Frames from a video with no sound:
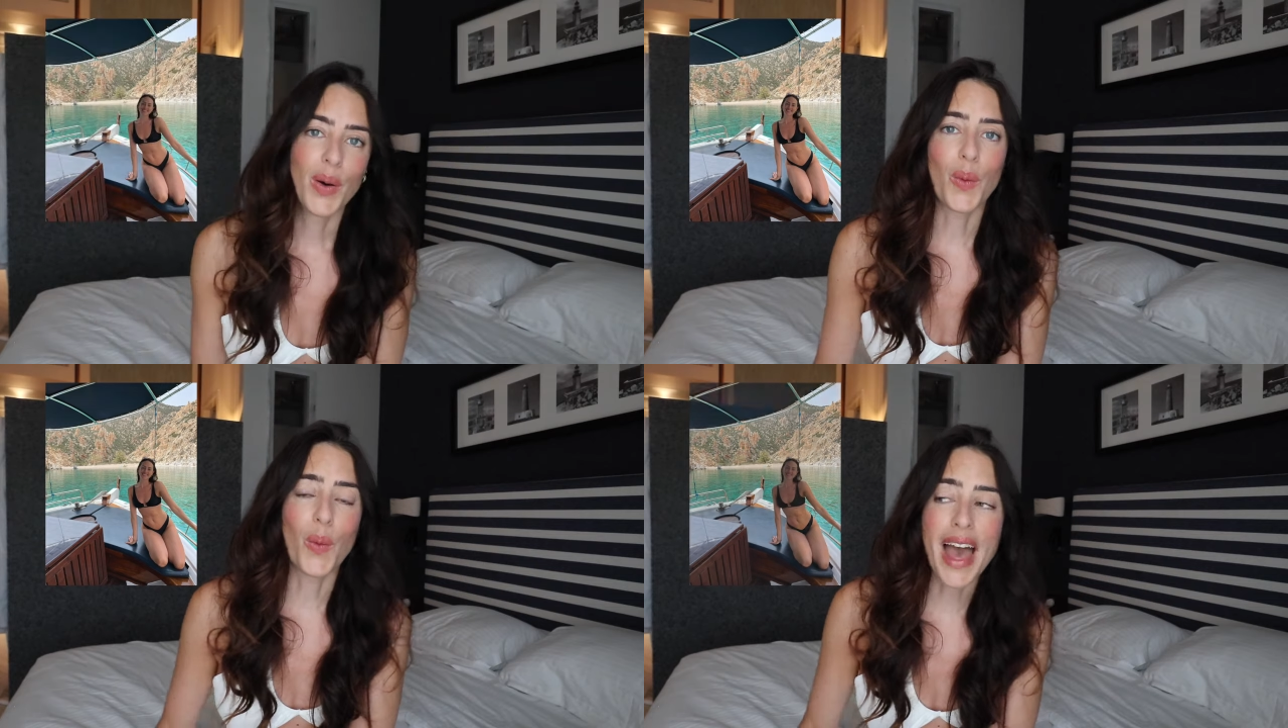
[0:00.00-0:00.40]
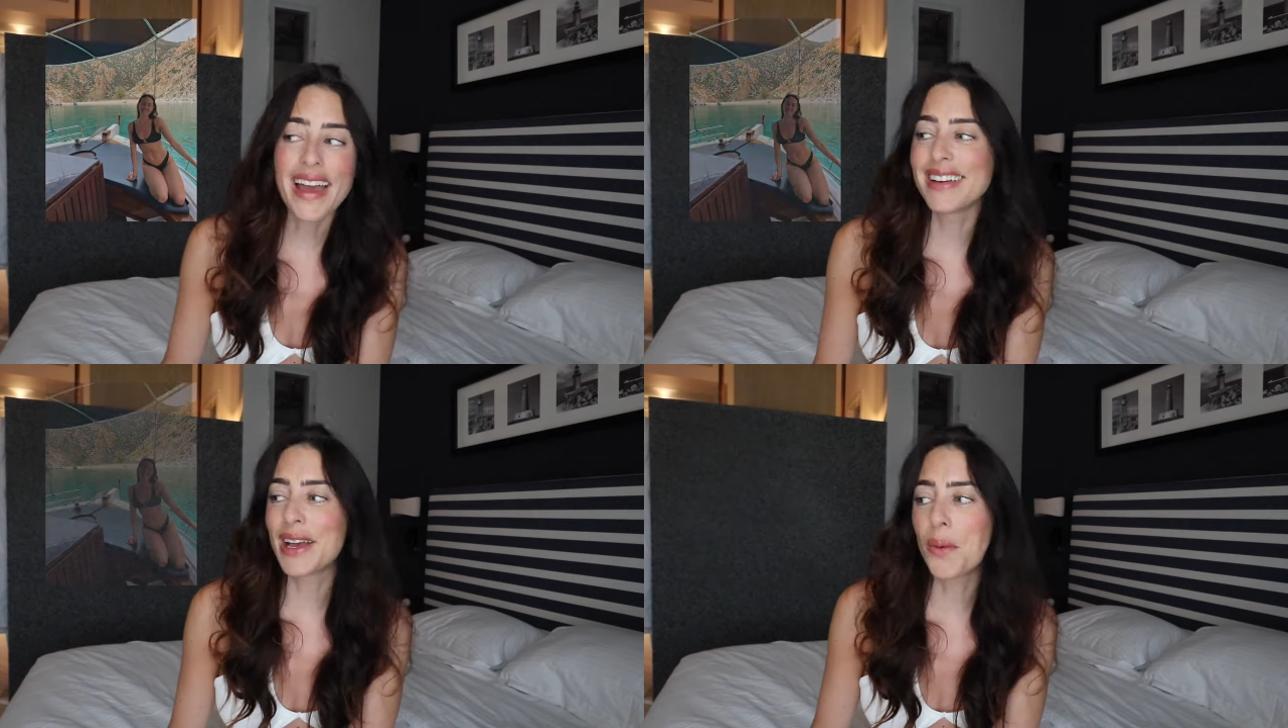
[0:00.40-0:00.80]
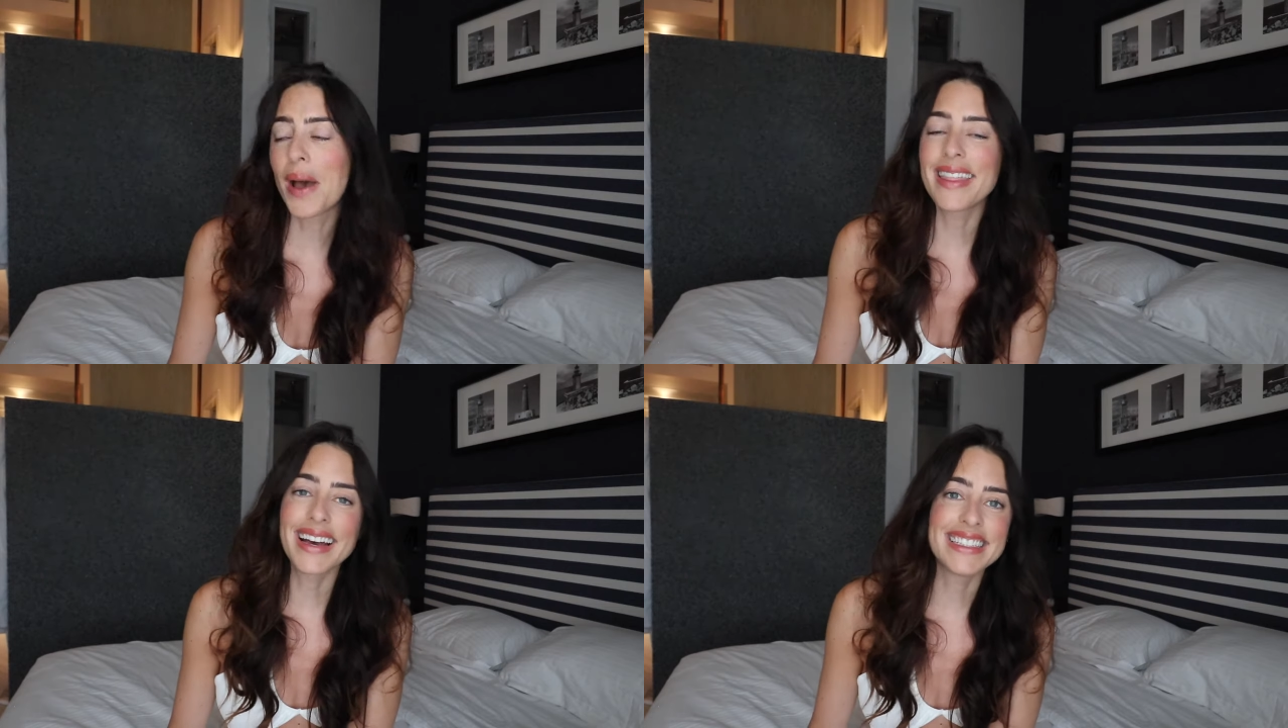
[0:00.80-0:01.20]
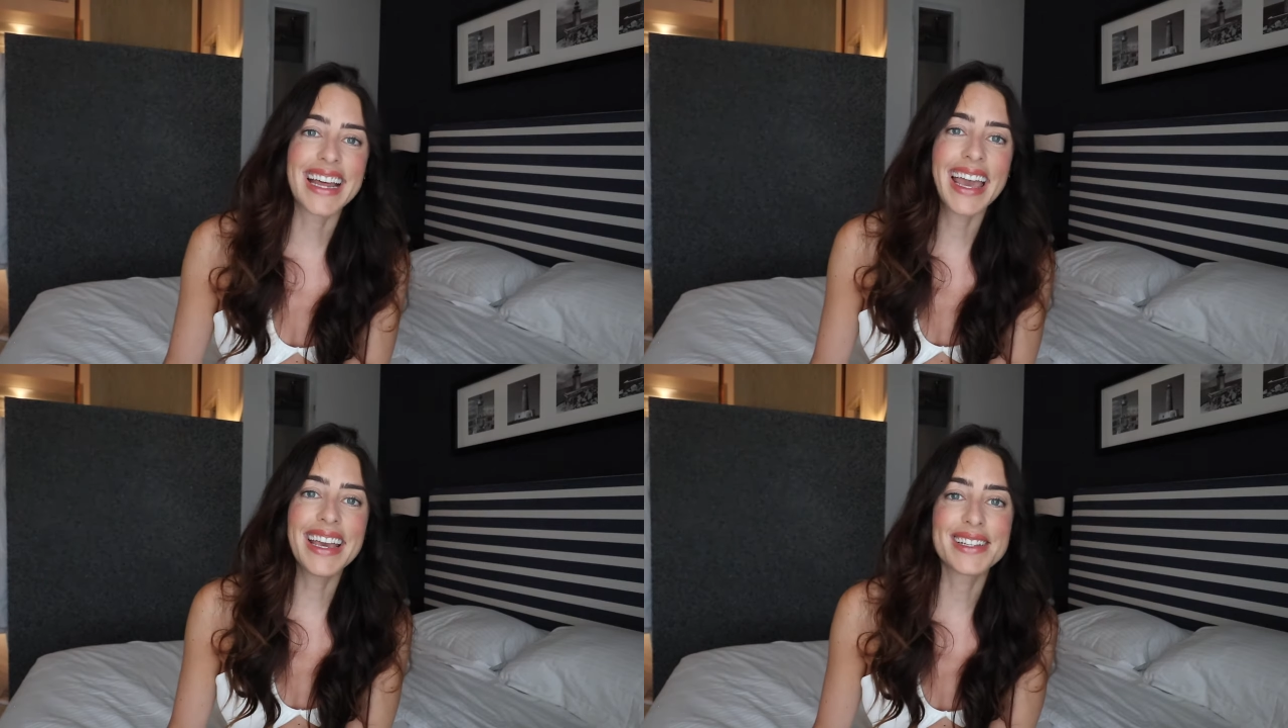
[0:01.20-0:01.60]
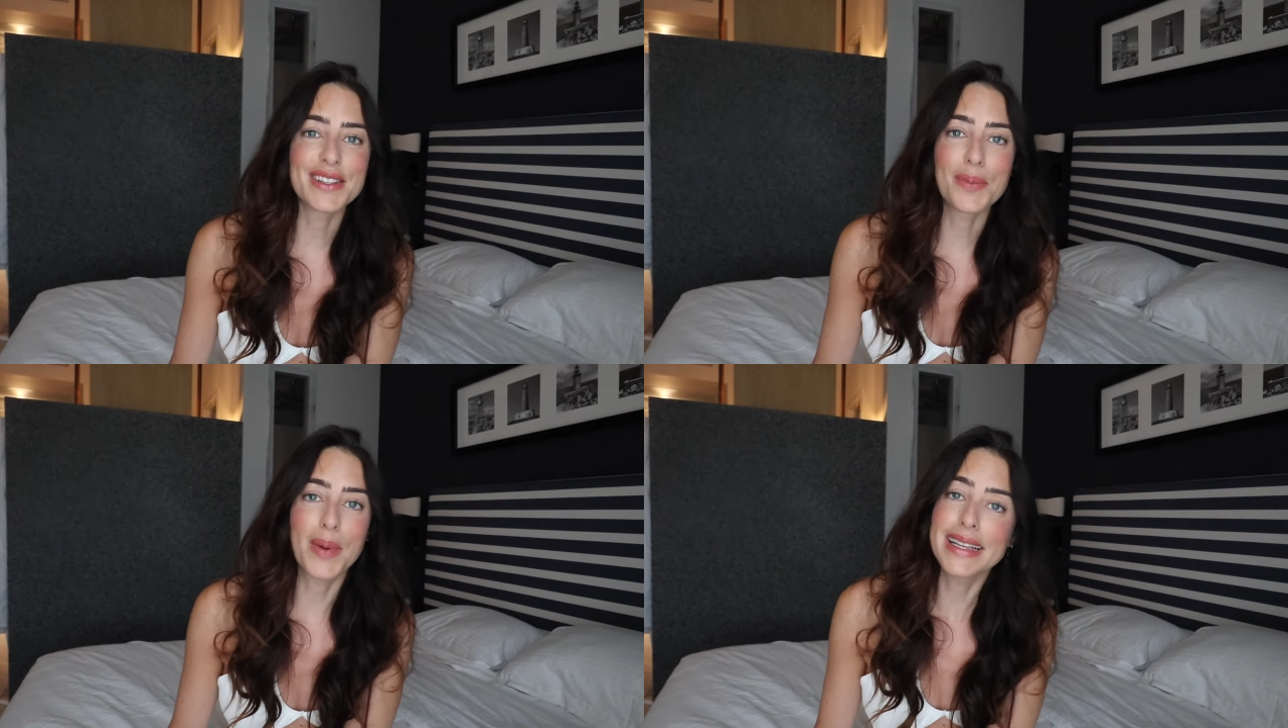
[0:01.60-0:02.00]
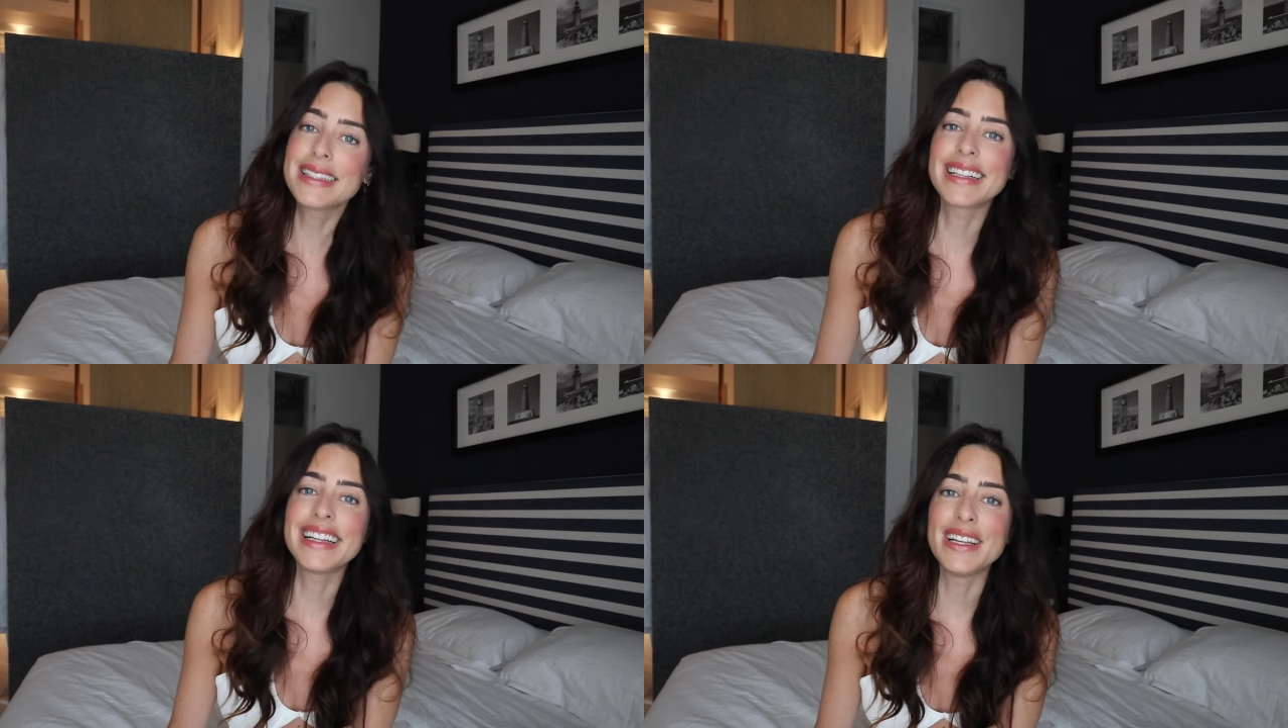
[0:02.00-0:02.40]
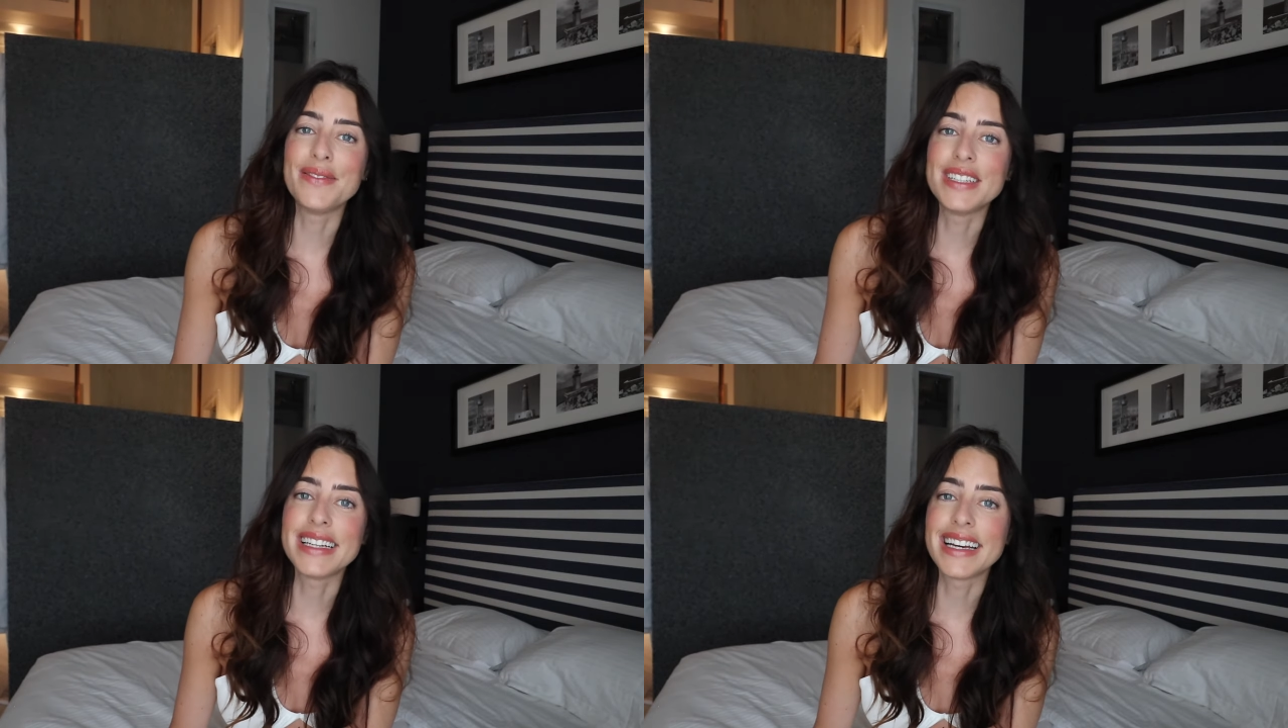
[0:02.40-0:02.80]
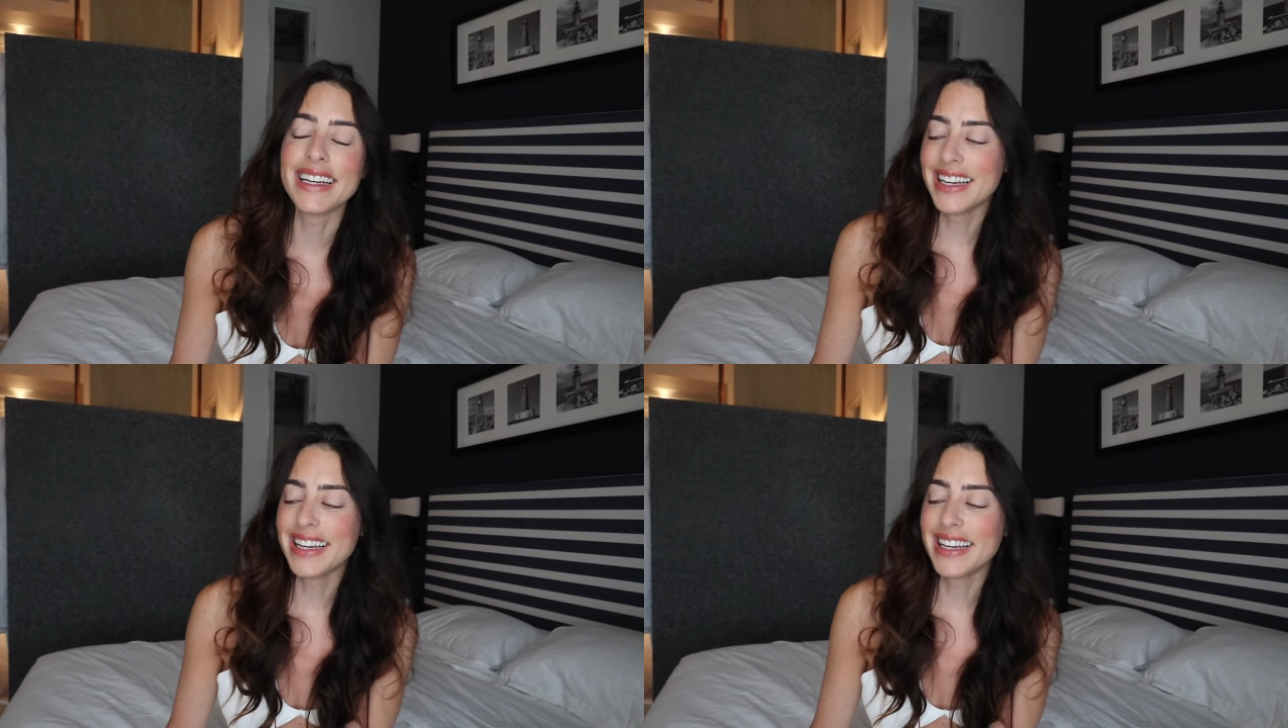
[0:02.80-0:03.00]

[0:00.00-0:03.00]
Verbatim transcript: wearing Away That Day because I've basically lived in it.